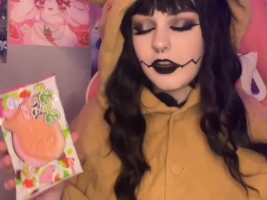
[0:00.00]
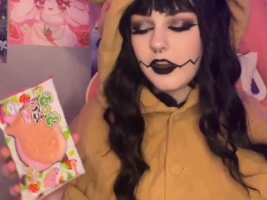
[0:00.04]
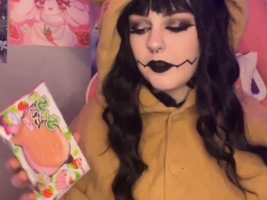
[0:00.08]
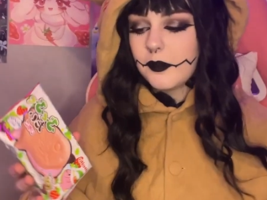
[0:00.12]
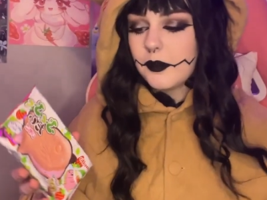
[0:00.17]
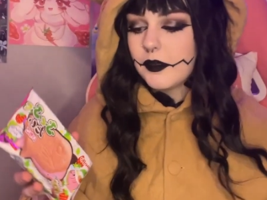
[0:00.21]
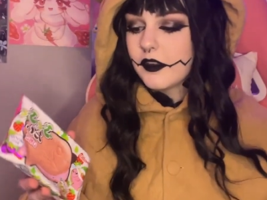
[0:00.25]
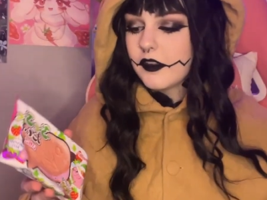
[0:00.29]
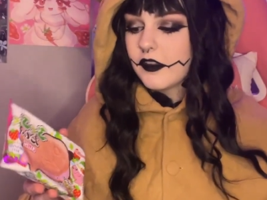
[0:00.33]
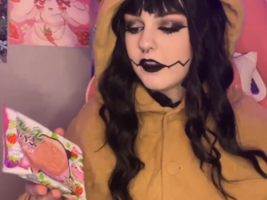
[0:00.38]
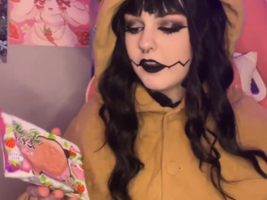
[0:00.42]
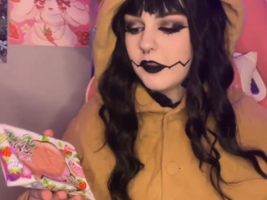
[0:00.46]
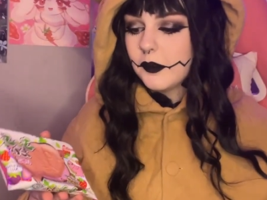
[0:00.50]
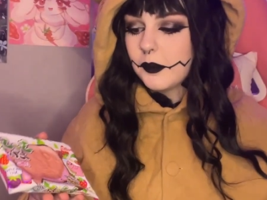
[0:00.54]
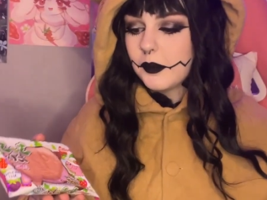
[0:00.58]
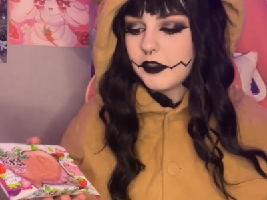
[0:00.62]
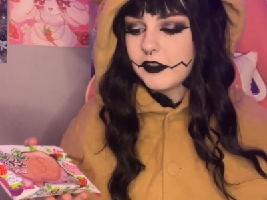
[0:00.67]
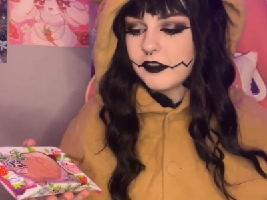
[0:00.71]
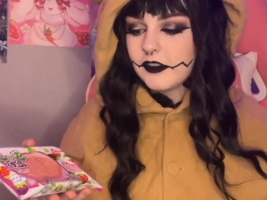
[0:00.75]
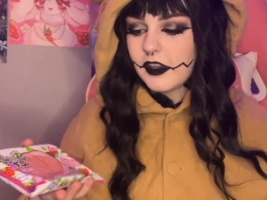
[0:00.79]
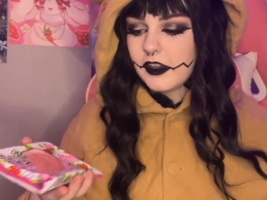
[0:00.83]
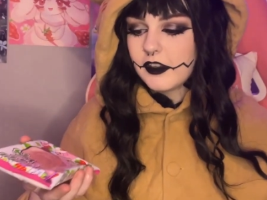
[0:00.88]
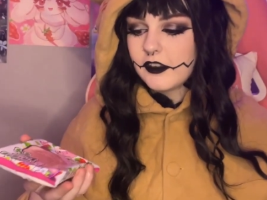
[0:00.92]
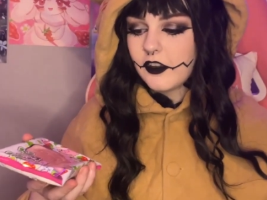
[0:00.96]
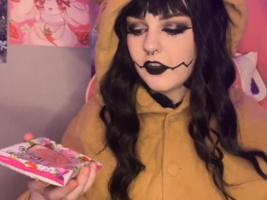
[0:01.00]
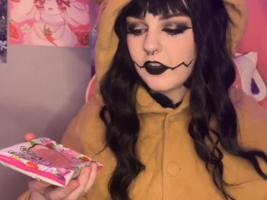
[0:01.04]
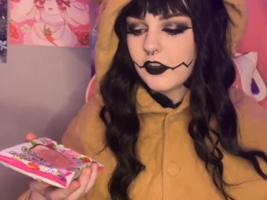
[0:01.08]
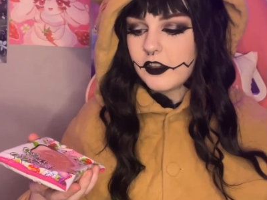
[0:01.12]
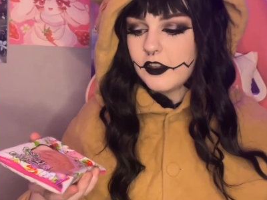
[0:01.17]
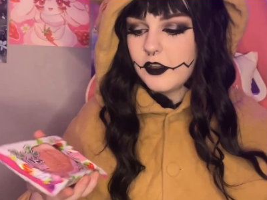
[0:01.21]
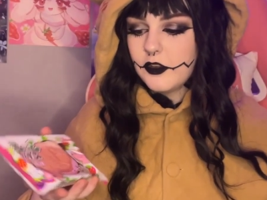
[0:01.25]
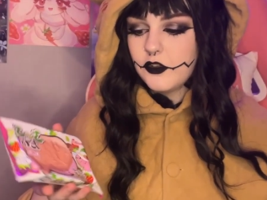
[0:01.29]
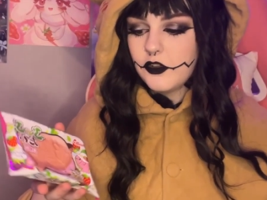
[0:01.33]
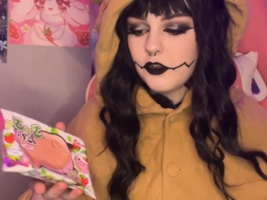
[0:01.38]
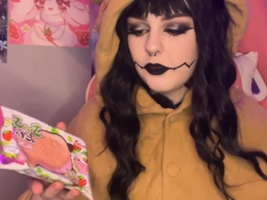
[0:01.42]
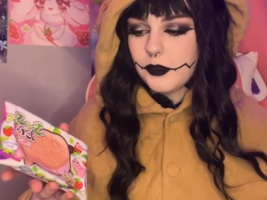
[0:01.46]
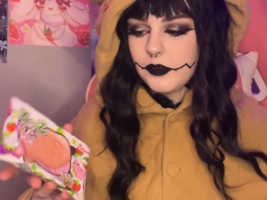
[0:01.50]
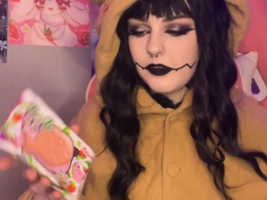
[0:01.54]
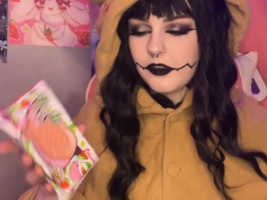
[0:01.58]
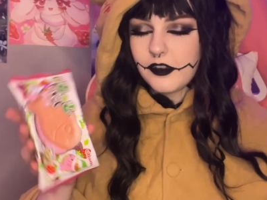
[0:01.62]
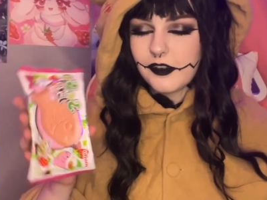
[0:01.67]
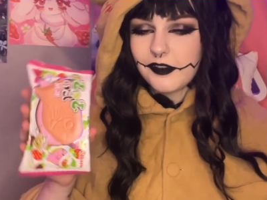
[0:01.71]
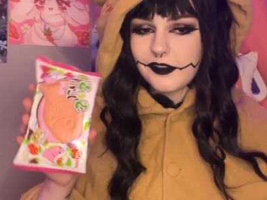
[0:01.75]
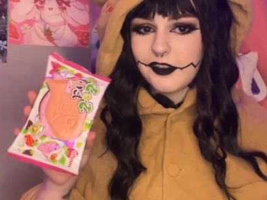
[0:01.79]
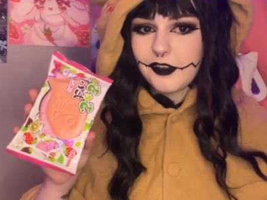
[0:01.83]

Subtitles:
I've been seeing them on TikTok and YouTube and stuff.